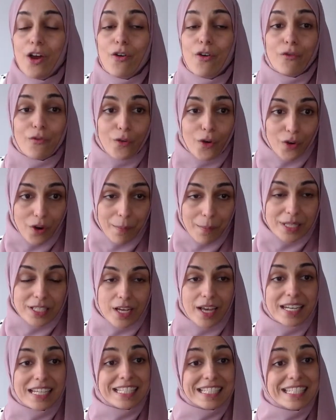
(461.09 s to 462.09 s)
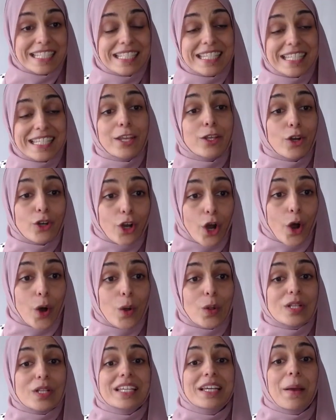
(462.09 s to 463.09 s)
for Ramadan, is set your
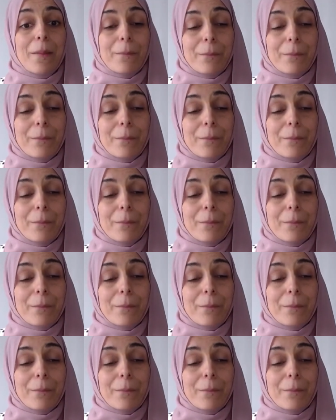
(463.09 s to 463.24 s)
goals,